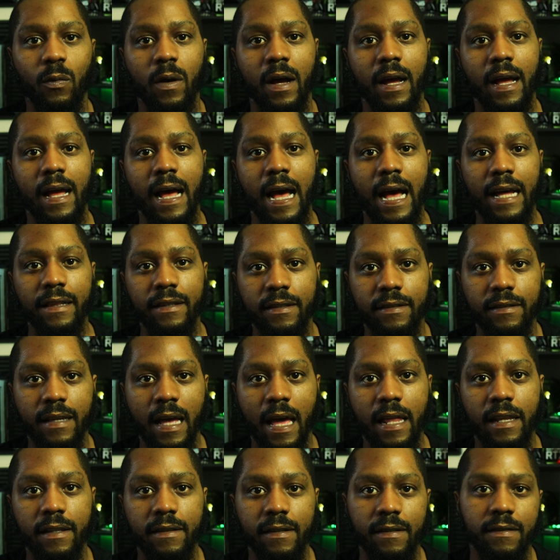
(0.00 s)
why I
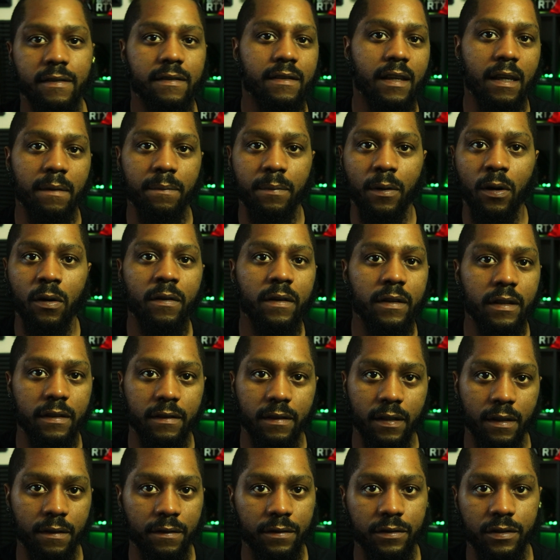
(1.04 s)
decided to skip over the
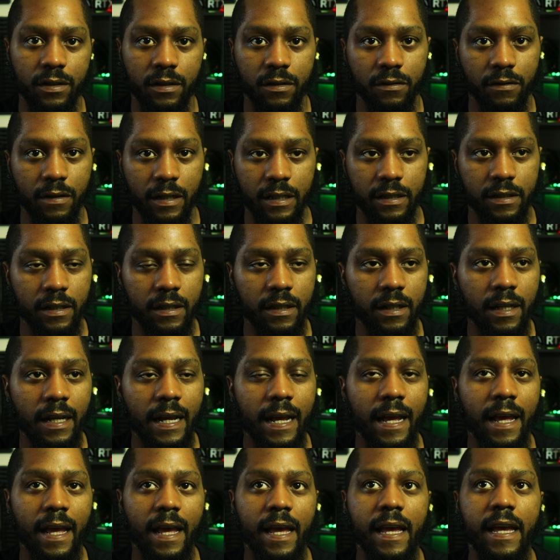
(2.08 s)
10th generation
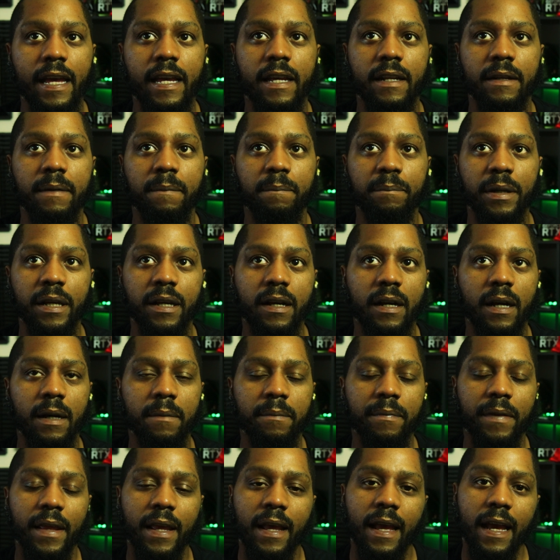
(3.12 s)
and pick
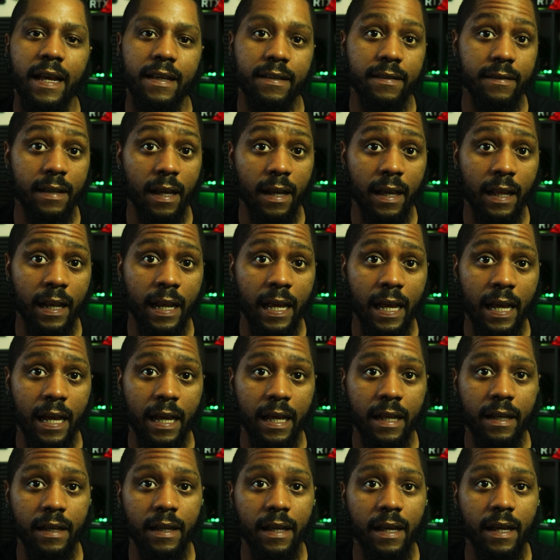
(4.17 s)
up a
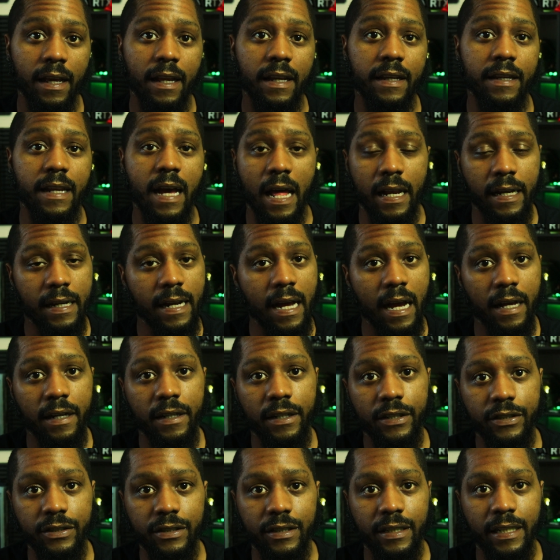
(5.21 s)
secondhand
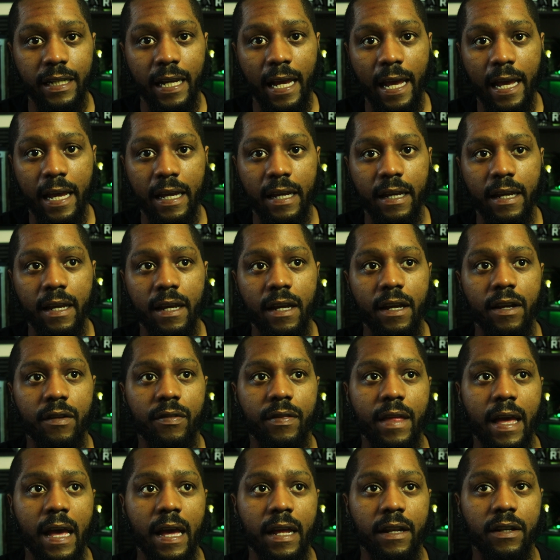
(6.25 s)
9900K
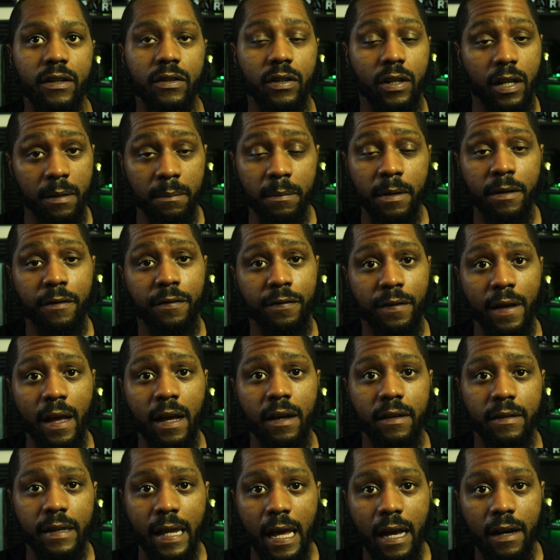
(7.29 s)
that can be
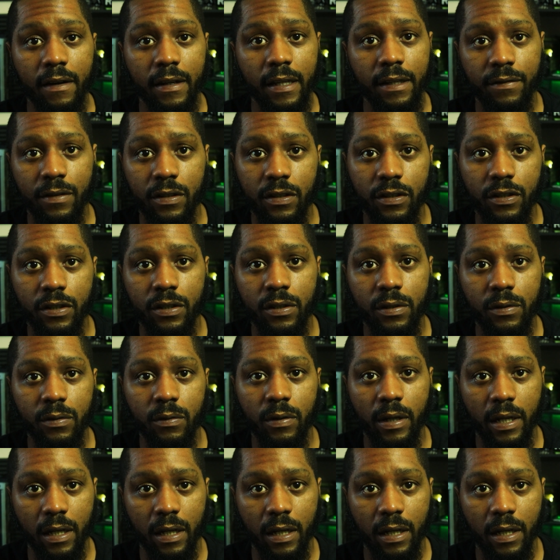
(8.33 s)
found now even new